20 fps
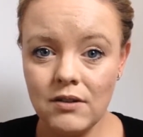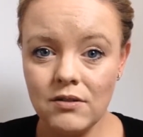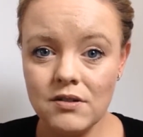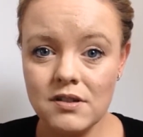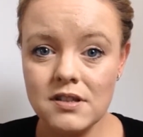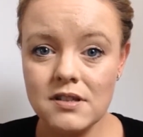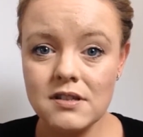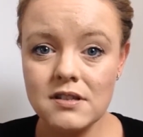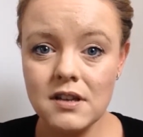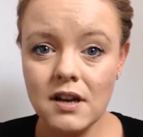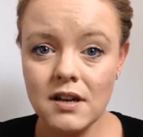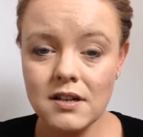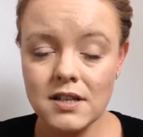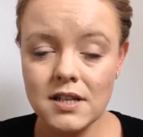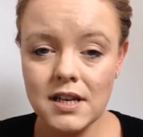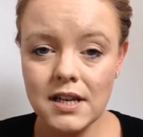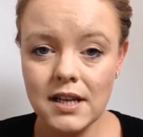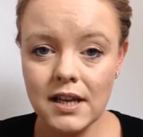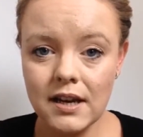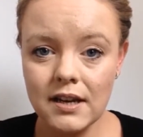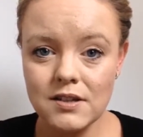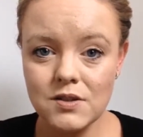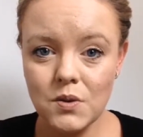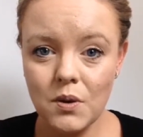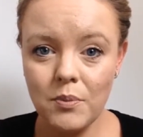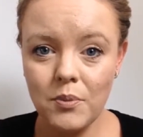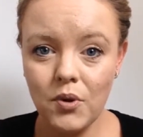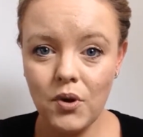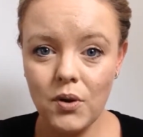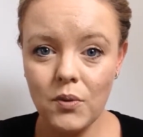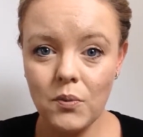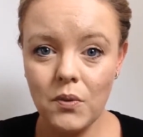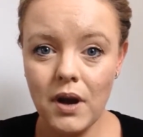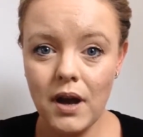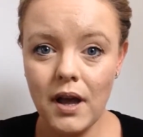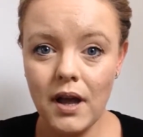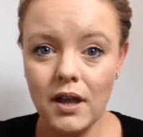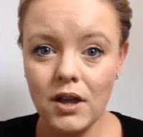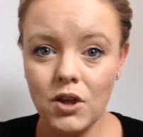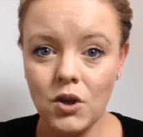or certainly get it to a point
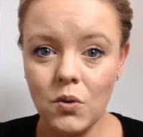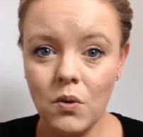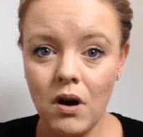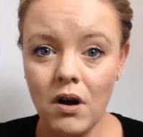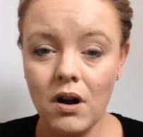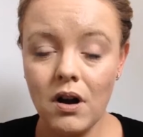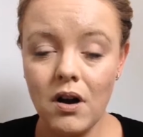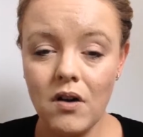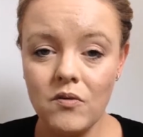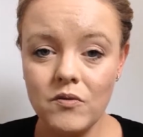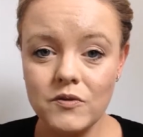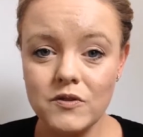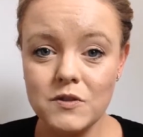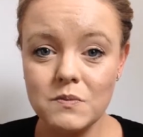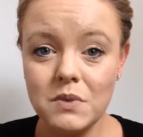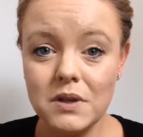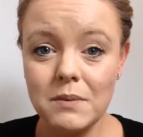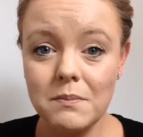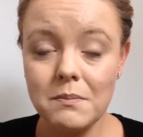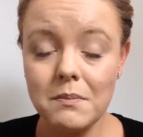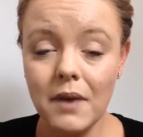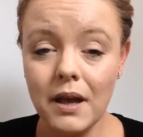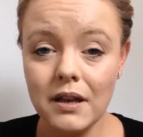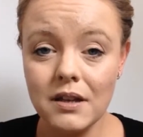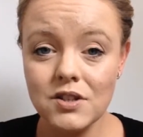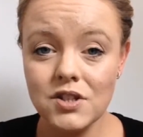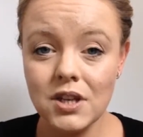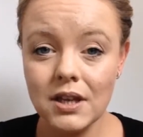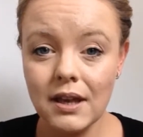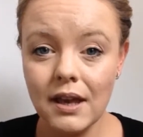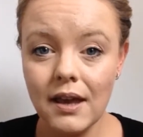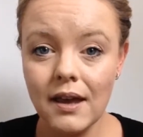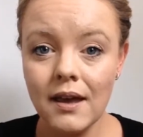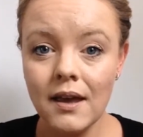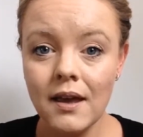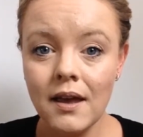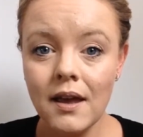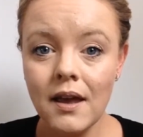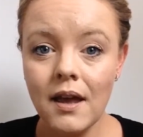where you are comfortably managing it.